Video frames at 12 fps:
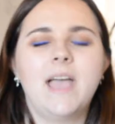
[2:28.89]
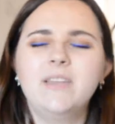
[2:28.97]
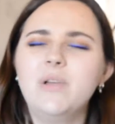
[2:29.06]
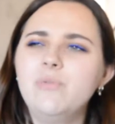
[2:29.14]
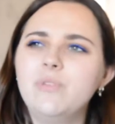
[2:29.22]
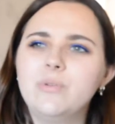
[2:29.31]
I
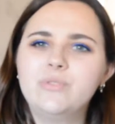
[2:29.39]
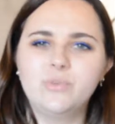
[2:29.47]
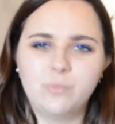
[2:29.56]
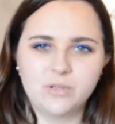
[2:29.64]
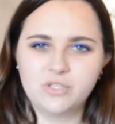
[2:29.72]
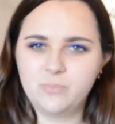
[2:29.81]
don't know too
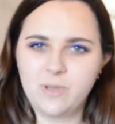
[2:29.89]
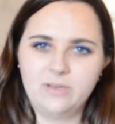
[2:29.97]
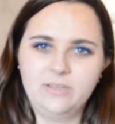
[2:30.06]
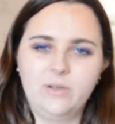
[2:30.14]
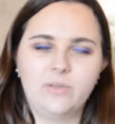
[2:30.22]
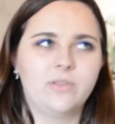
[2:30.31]
much
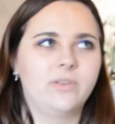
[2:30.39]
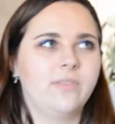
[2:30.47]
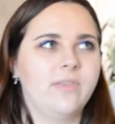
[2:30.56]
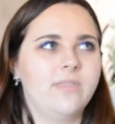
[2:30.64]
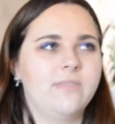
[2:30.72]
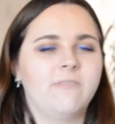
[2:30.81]
about it other
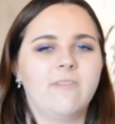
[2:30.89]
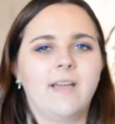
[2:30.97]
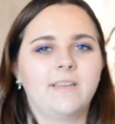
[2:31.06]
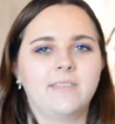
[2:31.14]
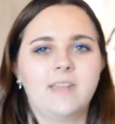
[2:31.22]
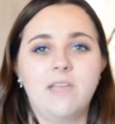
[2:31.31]
than the
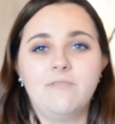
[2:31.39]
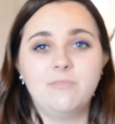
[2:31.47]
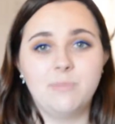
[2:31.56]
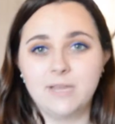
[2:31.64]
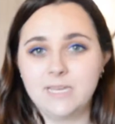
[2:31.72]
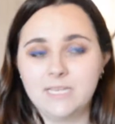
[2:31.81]
fact that
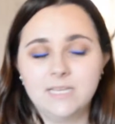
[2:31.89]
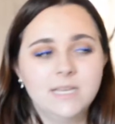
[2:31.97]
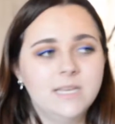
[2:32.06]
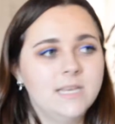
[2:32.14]
everybody